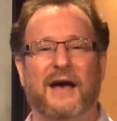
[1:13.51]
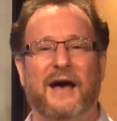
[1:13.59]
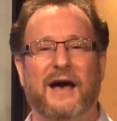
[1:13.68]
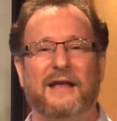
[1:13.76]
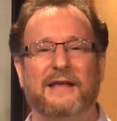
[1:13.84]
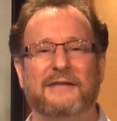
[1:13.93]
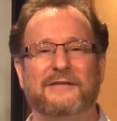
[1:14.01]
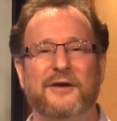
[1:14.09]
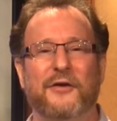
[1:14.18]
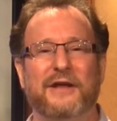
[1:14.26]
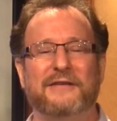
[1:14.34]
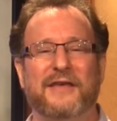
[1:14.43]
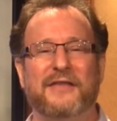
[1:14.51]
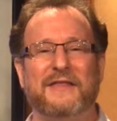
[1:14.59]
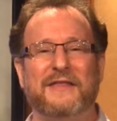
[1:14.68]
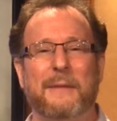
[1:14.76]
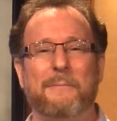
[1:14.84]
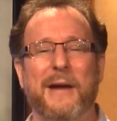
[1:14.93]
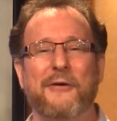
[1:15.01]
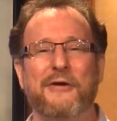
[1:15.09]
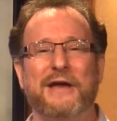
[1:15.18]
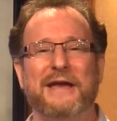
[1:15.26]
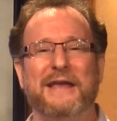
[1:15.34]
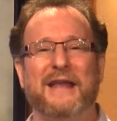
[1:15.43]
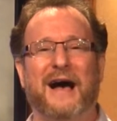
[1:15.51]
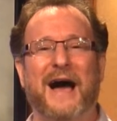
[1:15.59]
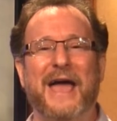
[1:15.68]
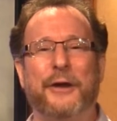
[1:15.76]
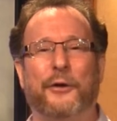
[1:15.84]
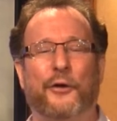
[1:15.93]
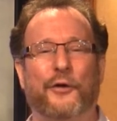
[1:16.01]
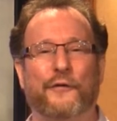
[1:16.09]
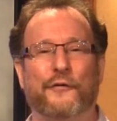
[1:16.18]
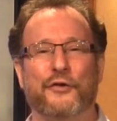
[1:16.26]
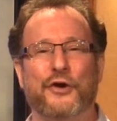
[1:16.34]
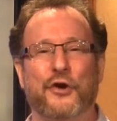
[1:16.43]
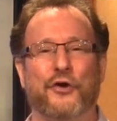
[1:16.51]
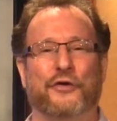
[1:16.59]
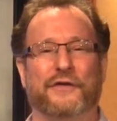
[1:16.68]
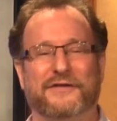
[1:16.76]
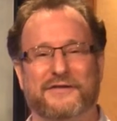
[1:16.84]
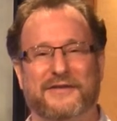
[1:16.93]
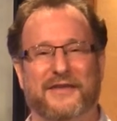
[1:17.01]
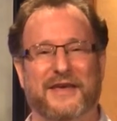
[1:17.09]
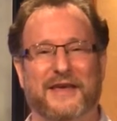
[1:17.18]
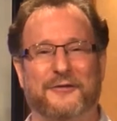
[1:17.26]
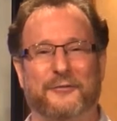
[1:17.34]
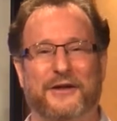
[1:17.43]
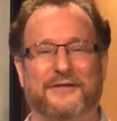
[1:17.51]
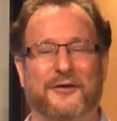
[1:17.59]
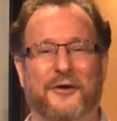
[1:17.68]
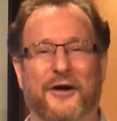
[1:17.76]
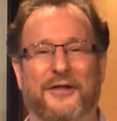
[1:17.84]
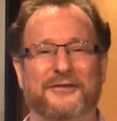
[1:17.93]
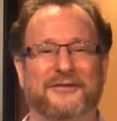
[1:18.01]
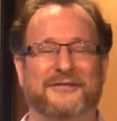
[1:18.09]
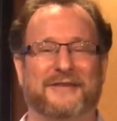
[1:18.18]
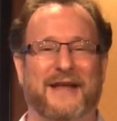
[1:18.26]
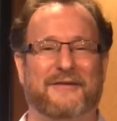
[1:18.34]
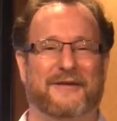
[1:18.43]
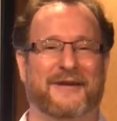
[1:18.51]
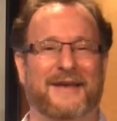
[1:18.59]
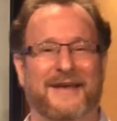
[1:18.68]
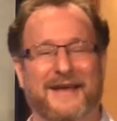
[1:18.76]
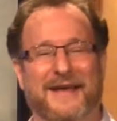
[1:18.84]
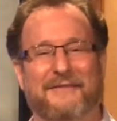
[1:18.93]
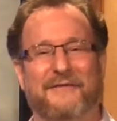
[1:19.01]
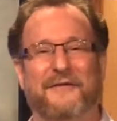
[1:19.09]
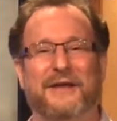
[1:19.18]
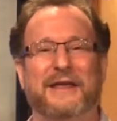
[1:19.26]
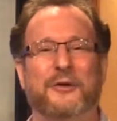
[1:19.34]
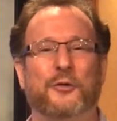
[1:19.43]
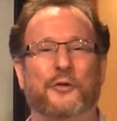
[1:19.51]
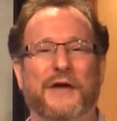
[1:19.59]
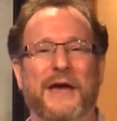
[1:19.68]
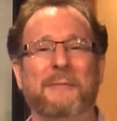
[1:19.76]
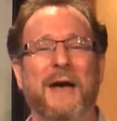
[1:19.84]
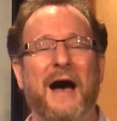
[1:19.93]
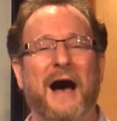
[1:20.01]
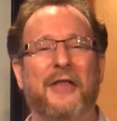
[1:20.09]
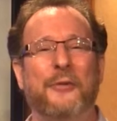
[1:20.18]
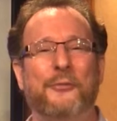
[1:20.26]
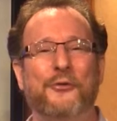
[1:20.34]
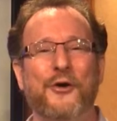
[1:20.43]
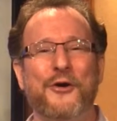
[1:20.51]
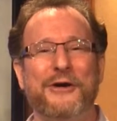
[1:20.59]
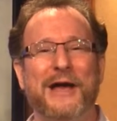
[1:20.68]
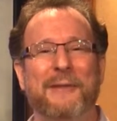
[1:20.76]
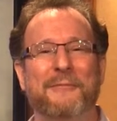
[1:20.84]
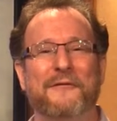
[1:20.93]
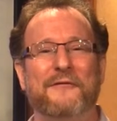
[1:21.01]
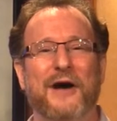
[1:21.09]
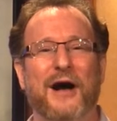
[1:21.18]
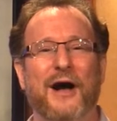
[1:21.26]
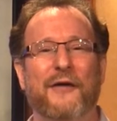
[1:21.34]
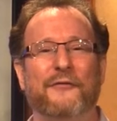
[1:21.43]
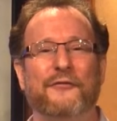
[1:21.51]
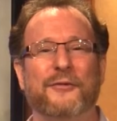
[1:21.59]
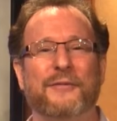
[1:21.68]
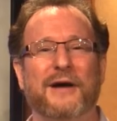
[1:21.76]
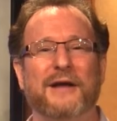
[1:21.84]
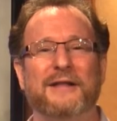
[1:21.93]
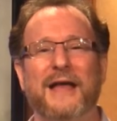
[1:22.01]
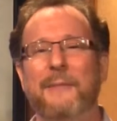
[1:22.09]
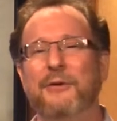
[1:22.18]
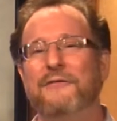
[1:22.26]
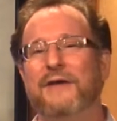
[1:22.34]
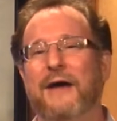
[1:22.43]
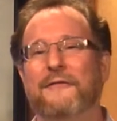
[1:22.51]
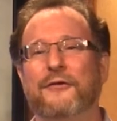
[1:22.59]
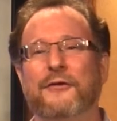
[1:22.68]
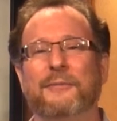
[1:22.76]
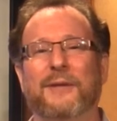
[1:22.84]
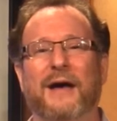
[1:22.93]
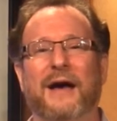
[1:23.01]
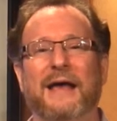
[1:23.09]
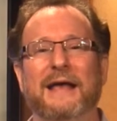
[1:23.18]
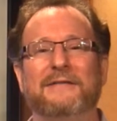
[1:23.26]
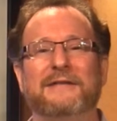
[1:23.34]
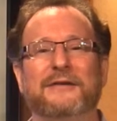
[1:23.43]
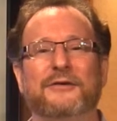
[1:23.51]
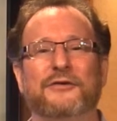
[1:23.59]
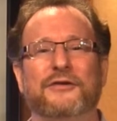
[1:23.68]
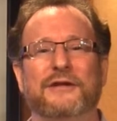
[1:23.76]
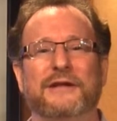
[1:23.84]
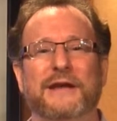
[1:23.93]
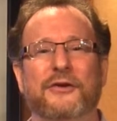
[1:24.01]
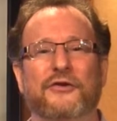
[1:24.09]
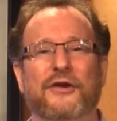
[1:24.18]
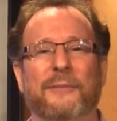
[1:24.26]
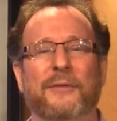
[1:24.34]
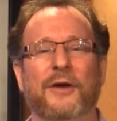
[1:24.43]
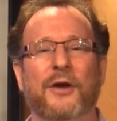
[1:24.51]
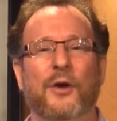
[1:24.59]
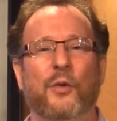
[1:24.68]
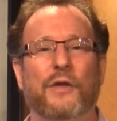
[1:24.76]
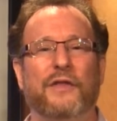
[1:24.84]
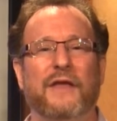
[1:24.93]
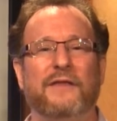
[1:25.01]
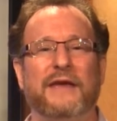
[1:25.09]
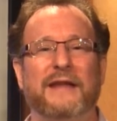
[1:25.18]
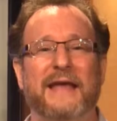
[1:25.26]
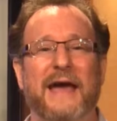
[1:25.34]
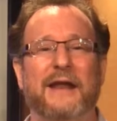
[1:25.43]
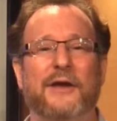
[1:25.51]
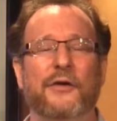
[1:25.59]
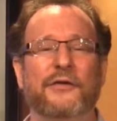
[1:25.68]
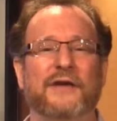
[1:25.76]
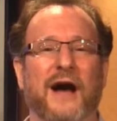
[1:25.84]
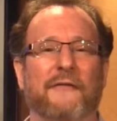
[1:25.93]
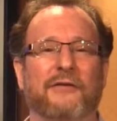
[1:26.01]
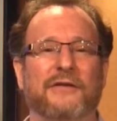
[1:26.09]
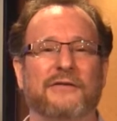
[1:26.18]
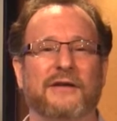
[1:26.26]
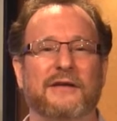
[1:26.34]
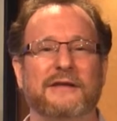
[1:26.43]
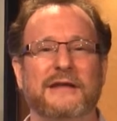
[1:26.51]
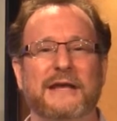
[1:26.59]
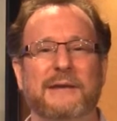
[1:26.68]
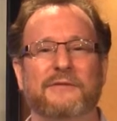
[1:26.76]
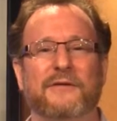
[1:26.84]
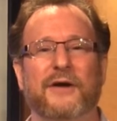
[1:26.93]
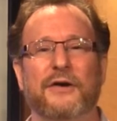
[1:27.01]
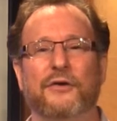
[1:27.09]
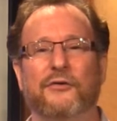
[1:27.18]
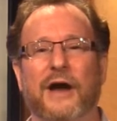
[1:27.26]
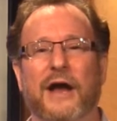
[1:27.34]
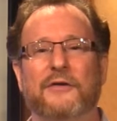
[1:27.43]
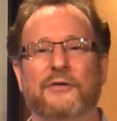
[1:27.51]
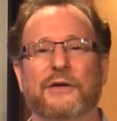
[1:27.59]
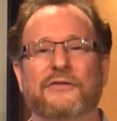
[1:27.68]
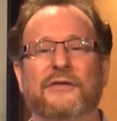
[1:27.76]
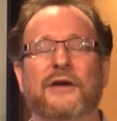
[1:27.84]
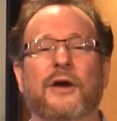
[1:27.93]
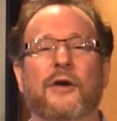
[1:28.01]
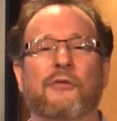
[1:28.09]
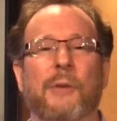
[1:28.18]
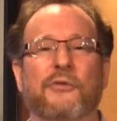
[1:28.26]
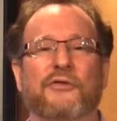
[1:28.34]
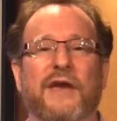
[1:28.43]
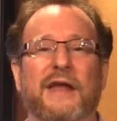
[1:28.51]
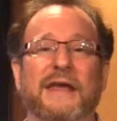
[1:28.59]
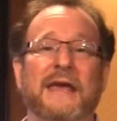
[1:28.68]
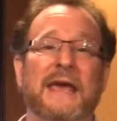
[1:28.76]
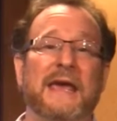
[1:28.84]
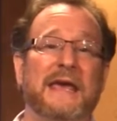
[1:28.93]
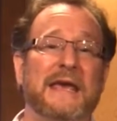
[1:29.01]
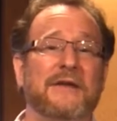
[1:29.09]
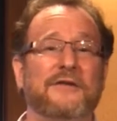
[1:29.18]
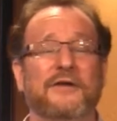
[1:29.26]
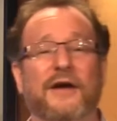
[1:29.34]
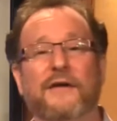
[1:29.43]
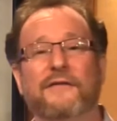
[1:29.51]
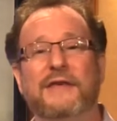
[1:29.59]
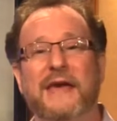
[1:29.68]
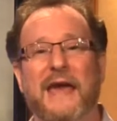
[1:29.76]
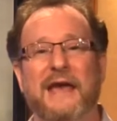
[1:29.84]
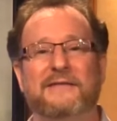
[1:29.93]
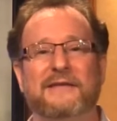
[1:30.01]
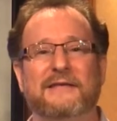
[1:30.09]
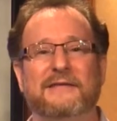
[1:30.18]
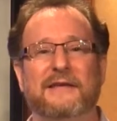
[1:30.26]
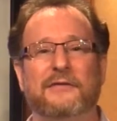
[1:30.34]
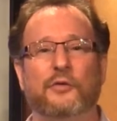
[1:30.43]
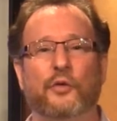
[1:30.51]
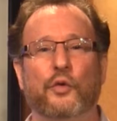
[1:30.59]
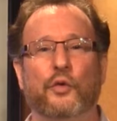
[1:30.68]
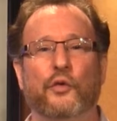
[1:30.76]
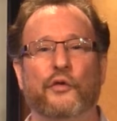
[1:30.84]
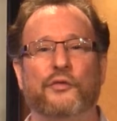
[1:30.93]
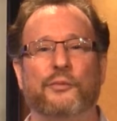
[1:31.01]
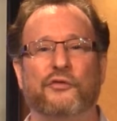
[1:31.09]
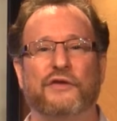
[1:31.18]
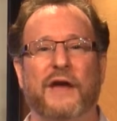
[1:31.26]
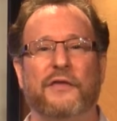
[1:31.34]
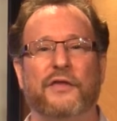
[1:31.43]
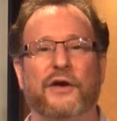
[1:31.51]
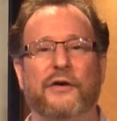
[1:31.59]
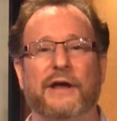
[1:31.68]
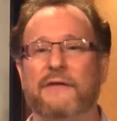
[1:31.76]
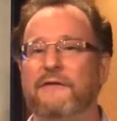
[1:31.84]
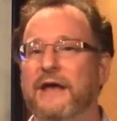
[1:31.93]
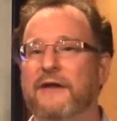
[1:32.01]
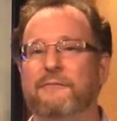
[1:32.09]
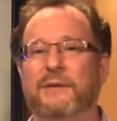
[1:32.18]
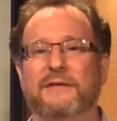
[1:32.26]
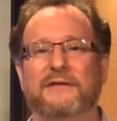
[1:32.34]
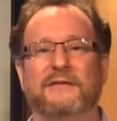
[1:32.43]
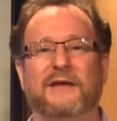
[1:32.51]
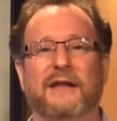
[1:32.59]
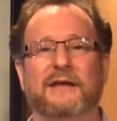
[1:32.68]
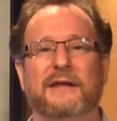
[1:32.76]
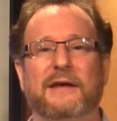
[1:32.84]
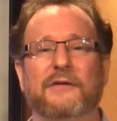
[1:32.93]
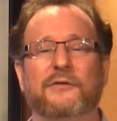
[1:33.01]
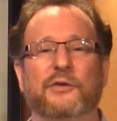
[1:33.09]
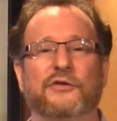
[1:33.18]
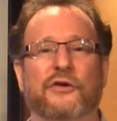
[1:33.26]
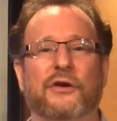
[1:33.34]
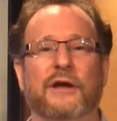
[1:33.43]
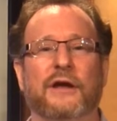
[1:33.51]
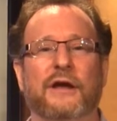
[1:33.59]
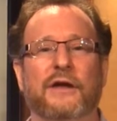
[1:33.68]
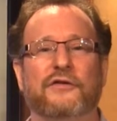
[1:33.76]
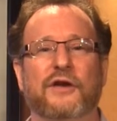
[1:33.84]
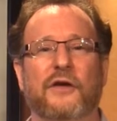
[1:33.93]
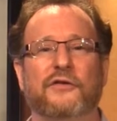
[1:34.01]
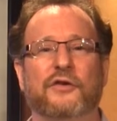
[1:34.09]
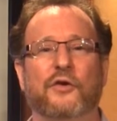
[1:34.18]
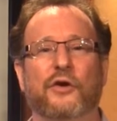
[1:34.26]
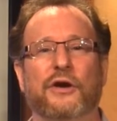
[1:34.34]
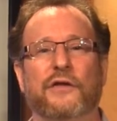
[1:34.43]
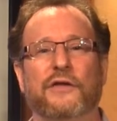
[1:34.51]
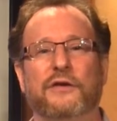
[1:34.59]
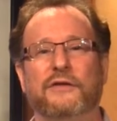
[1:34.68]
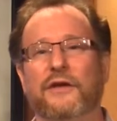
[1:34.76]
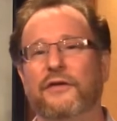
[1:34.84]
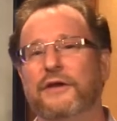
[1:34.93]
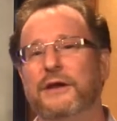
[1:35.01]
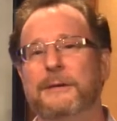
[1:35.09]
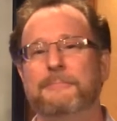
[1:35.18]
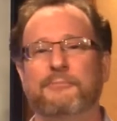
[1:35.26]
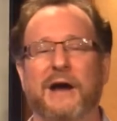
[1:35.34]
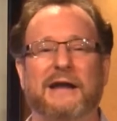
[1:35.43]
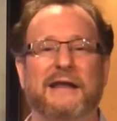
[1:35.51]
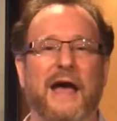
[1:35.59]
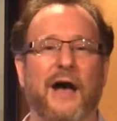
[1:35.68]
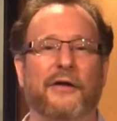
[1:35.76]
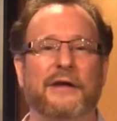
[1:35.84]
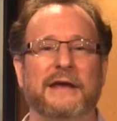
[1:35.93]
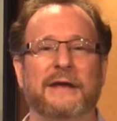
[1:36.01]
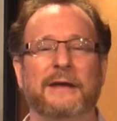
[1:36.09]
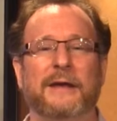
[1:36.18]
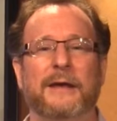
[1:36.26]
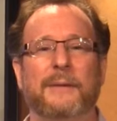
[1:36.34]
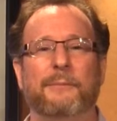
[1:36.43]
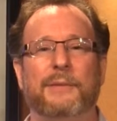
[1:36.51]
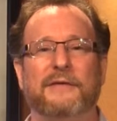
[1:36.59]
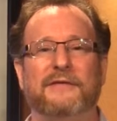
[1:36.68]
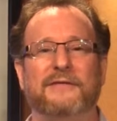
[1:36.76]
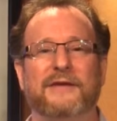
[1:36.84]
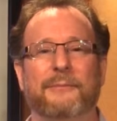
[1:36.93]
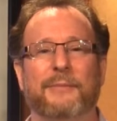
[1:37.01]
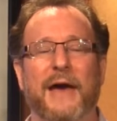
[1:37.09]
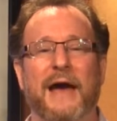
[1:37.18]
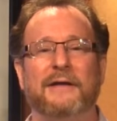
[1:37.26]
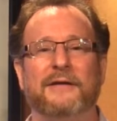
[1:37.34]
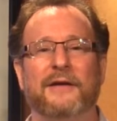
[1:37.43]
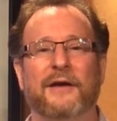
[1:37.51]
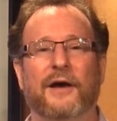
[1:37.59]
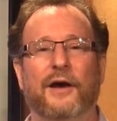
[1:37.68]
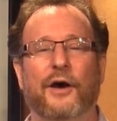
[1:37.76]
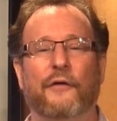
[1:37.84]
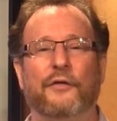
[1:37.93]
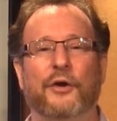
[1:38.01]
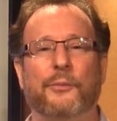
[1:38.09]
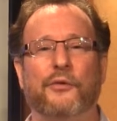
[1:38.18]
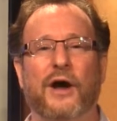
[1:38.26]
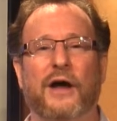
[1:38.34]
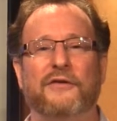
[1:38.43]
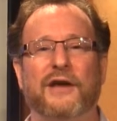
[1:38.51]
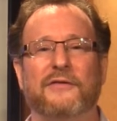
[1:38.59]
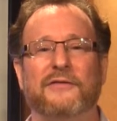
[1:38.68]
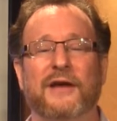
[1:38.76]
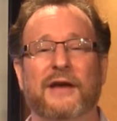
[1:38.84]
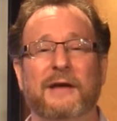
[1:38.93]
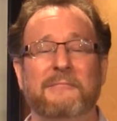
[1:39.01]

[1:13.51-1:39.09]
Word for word: Uh, it's known as, I think, the American Idol for Nerds, I think is what it's called. It's kind of a, kind of a funny, cool name. Uh, the program evolved from a collaborative effort by institutional leadership within the Atlantic Coast Conference. Teams of undergraduates representing each of the A C C schools present their innovative business ideas, which are judged according to the utility, practicality, and business impact of their projects.